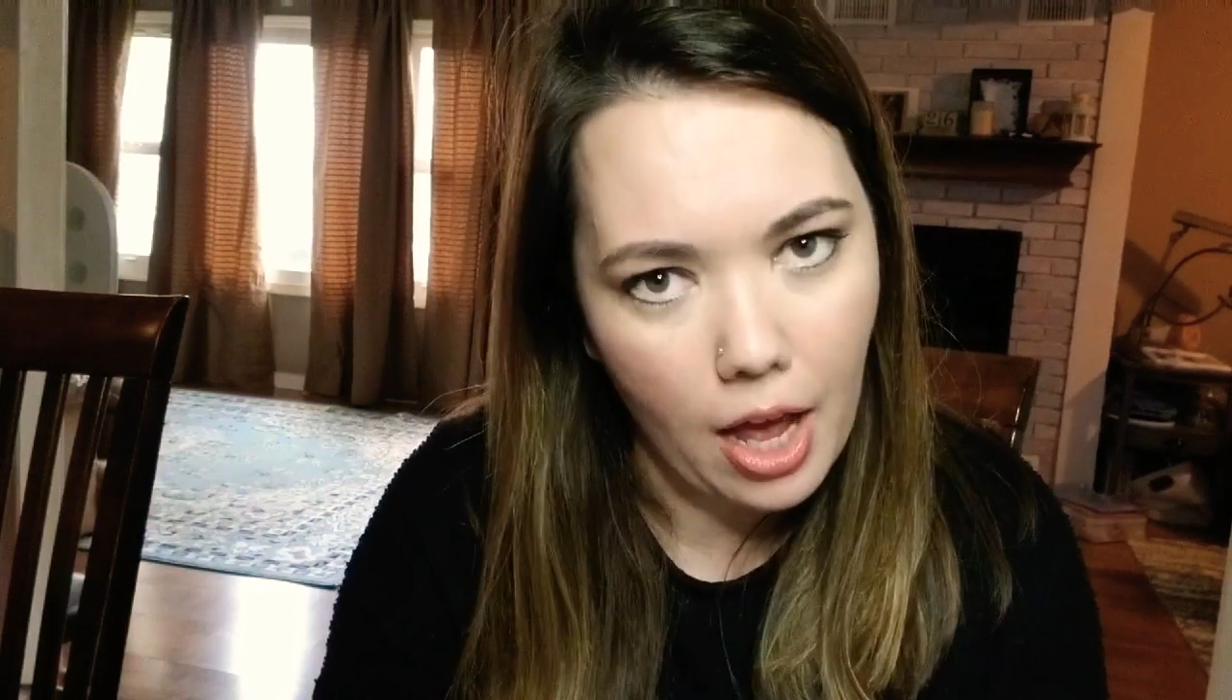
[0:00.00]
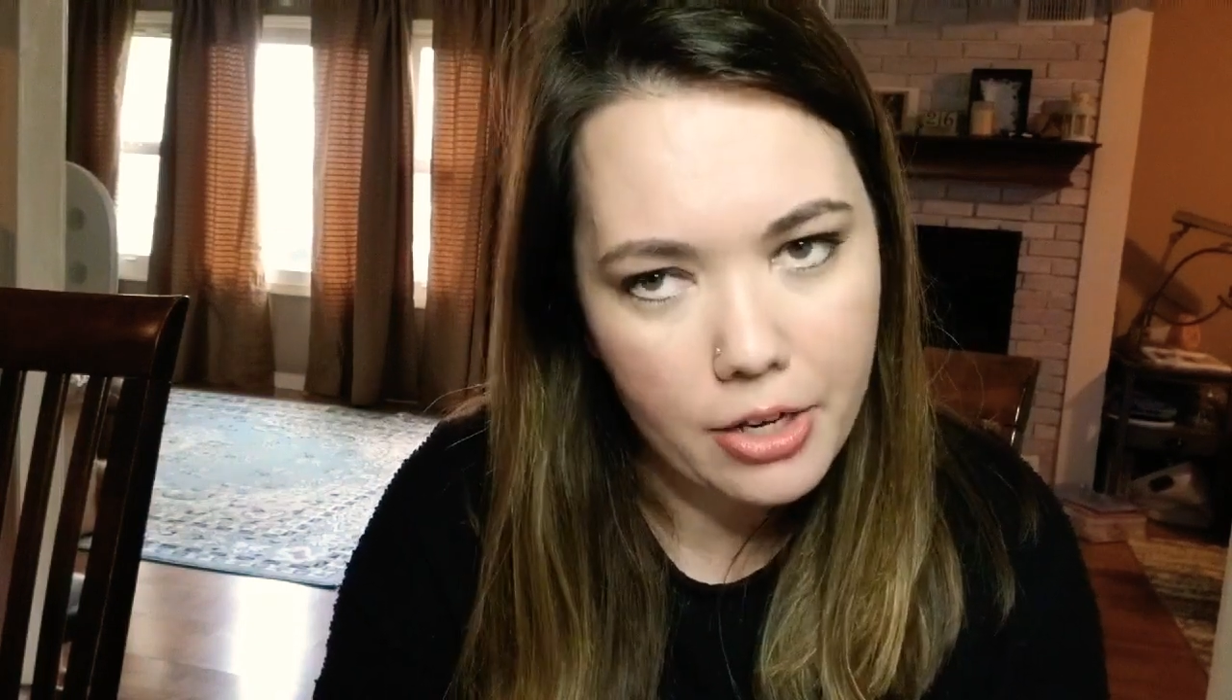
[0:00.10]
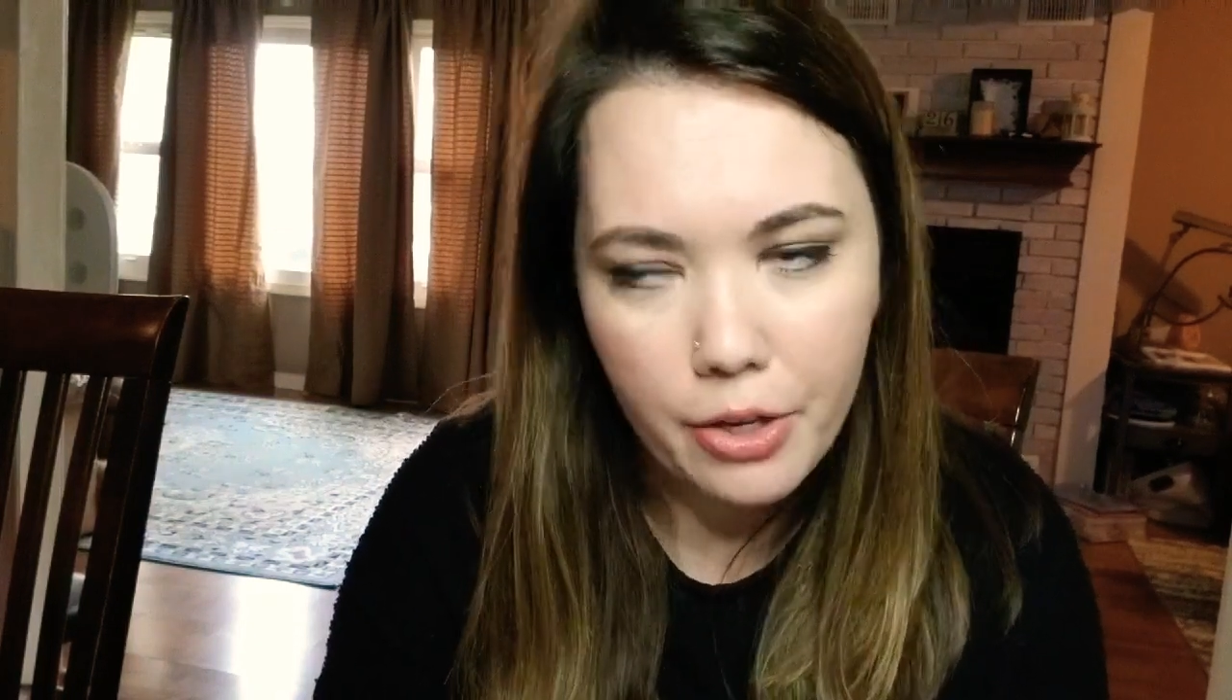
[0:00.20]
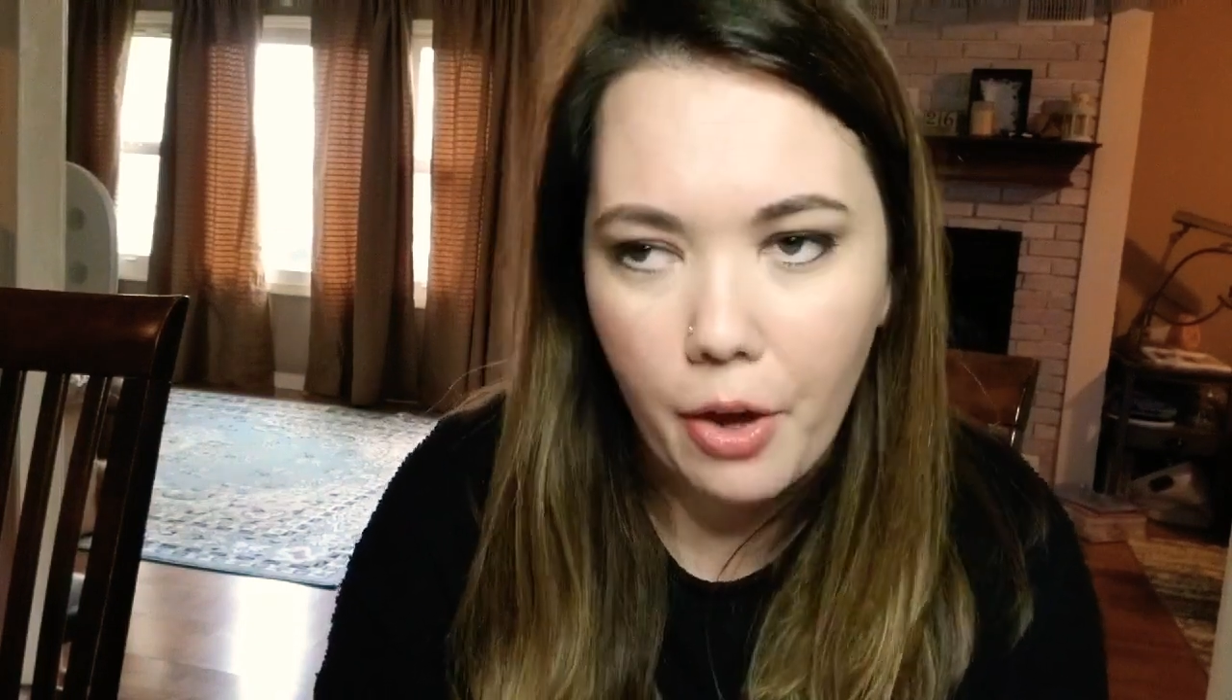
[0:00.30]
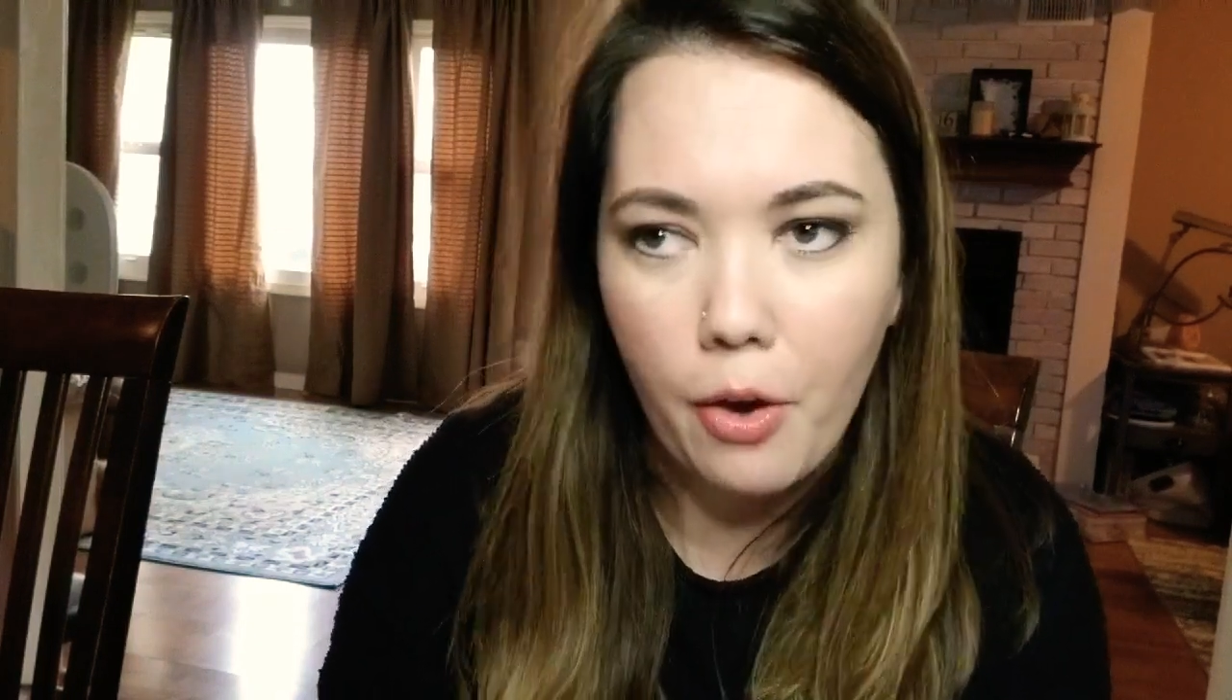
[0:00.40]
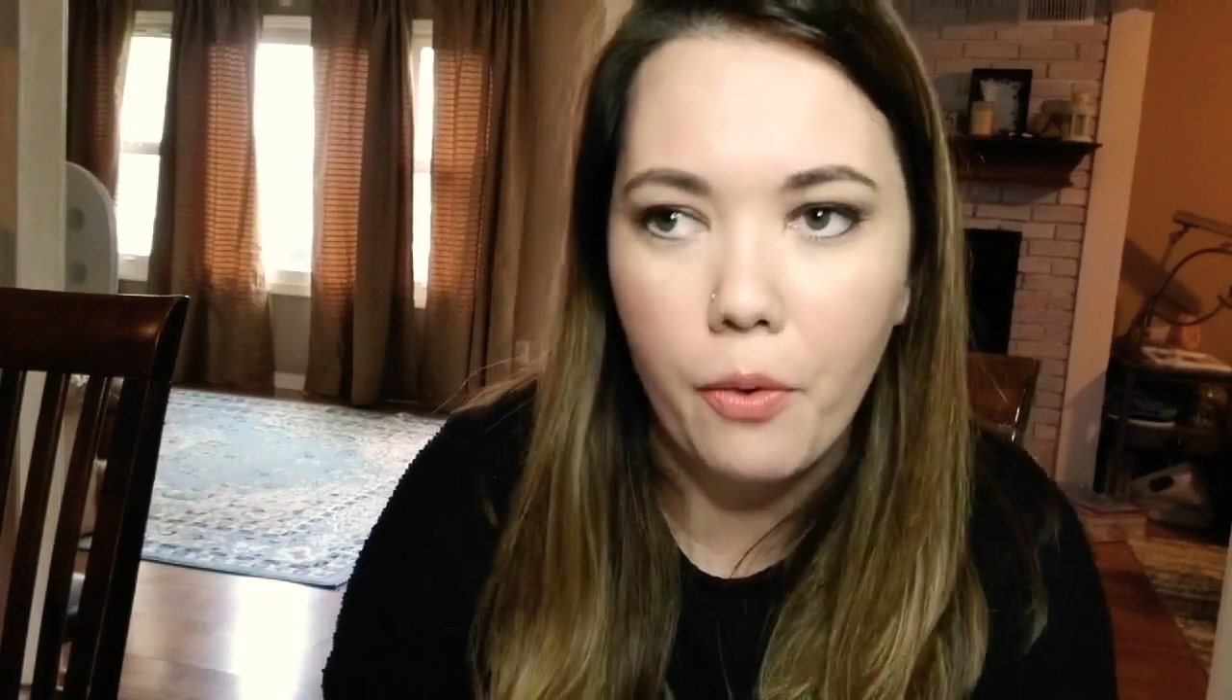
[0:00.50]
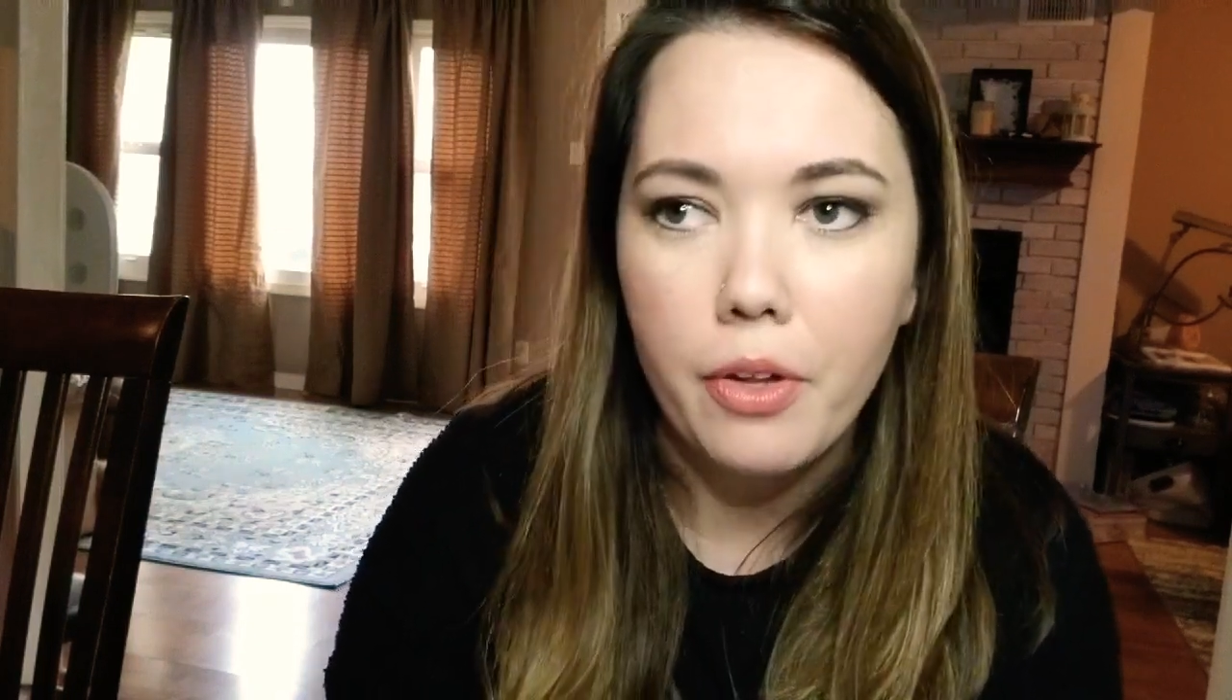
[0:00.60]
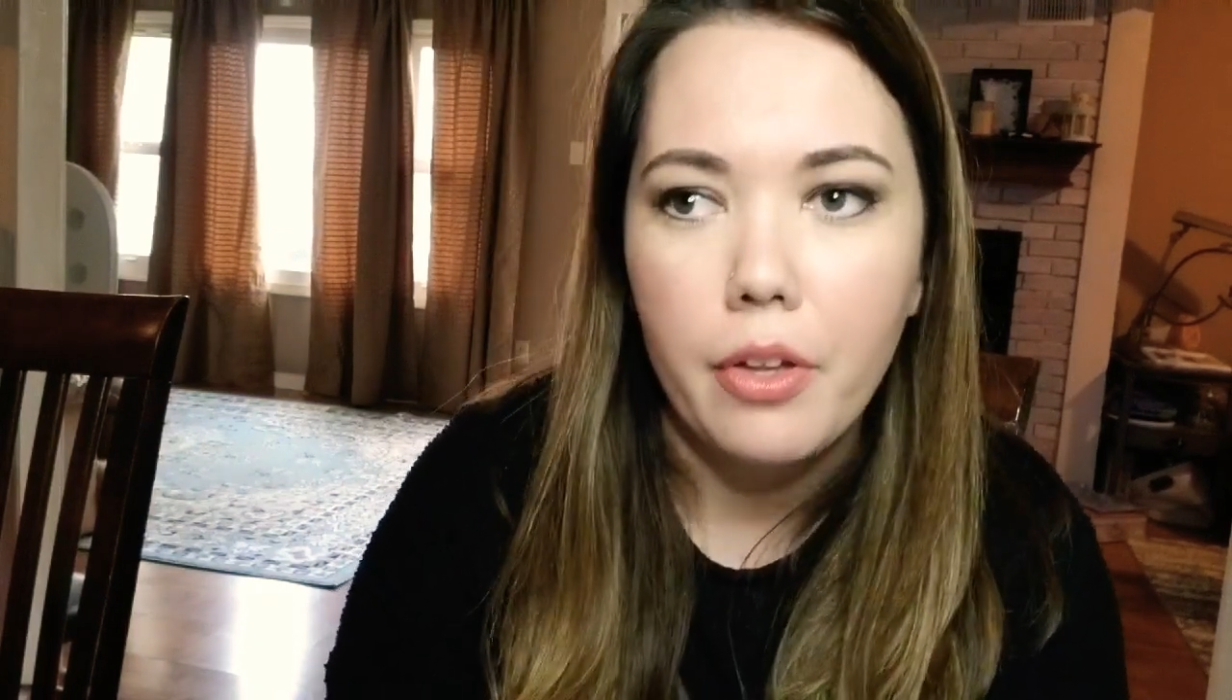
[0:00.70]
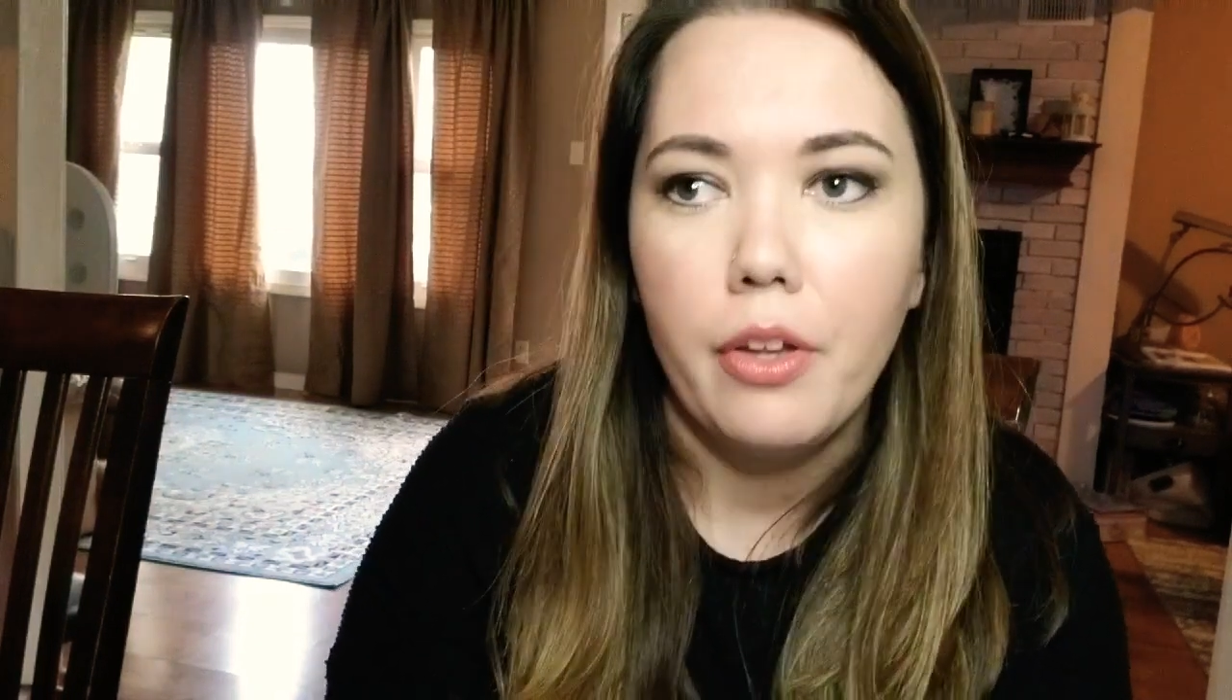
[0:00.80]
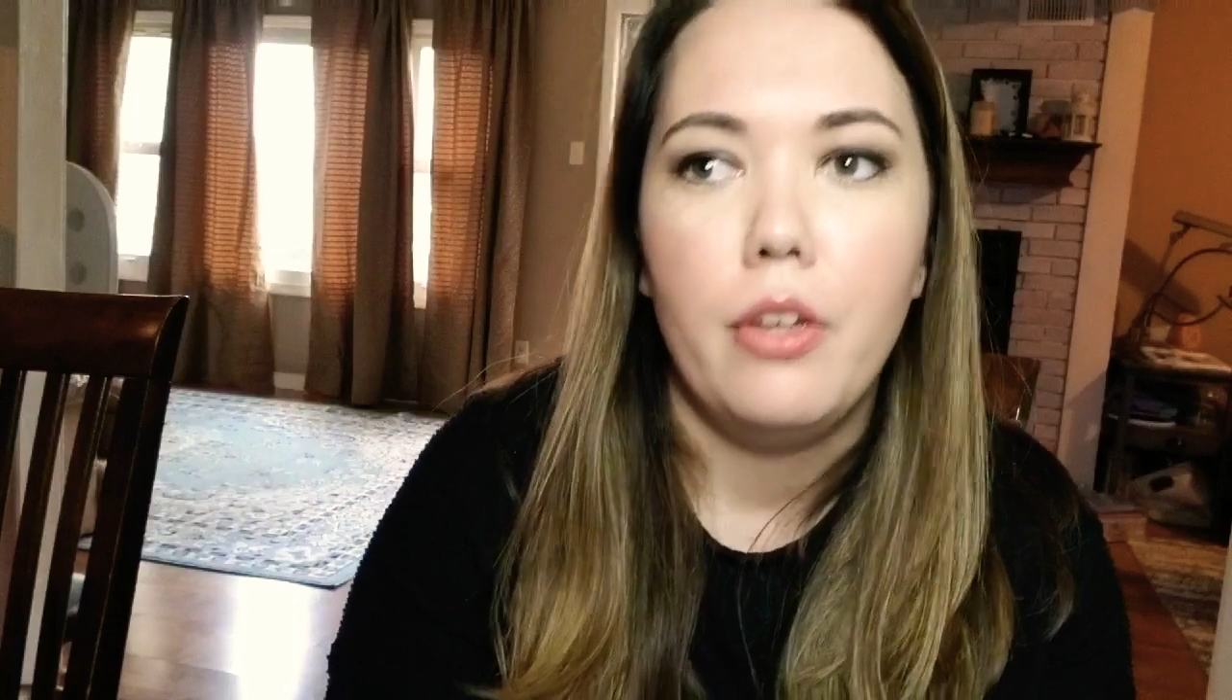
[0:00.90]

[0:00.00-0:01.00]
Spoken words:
not to go.